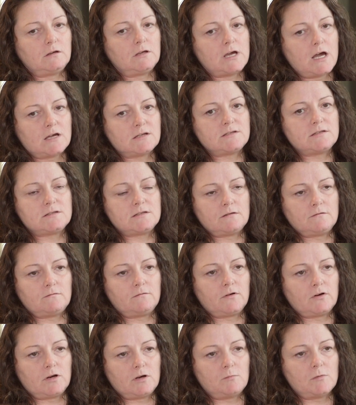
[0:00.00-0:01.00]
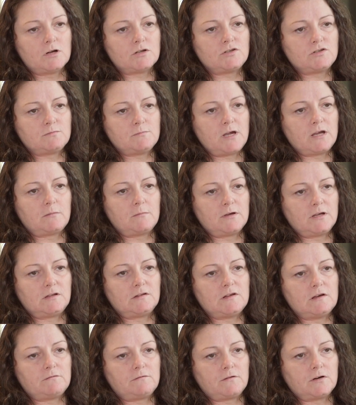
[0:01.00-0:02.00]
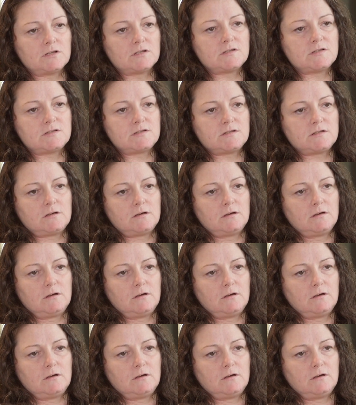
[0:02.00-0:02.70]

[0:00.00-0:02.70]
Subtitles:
yes, very much make a big difference